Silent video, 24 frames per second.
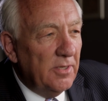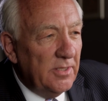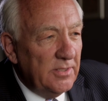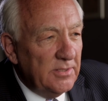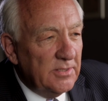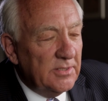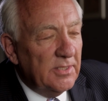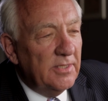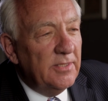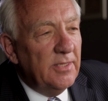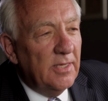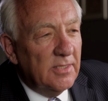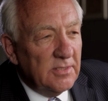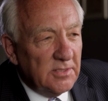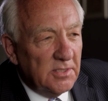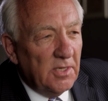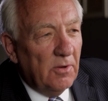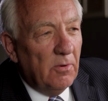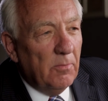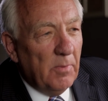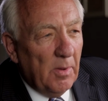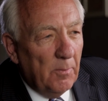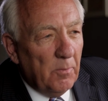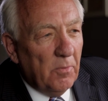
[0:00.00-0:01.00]
And he said, Yes,
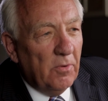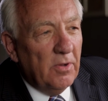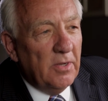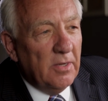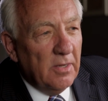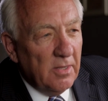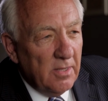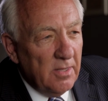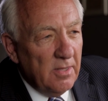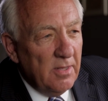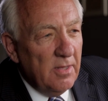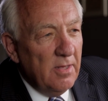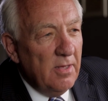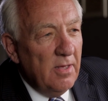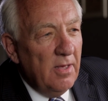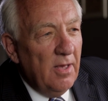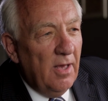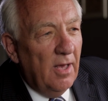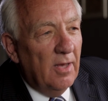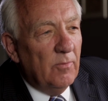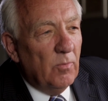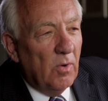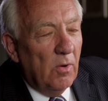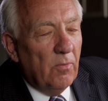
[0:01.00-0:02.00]
I remember it.
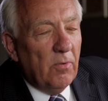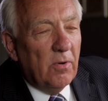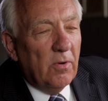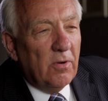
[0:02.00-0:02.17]
And what